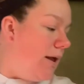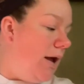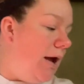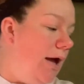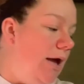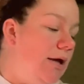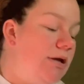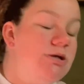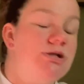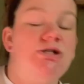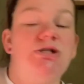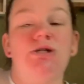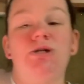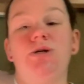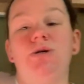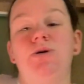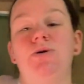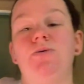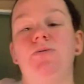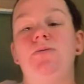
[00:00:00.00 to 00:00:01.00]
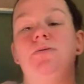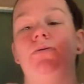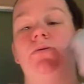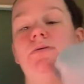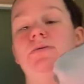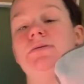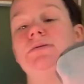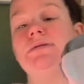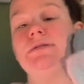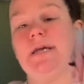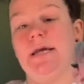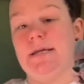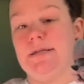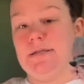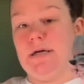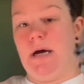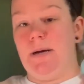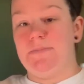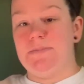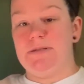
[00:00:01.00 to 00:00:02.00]
and 2 tank
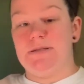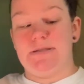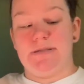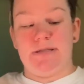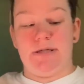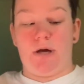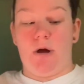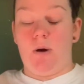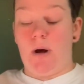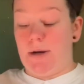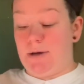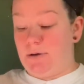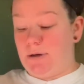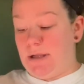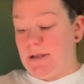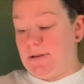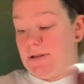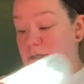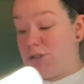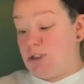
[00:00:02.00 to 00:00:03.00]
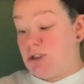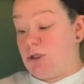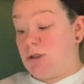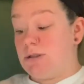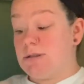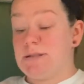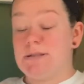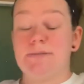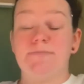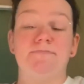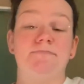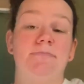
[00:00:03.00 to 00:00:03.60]
tops to go underneath his shirts.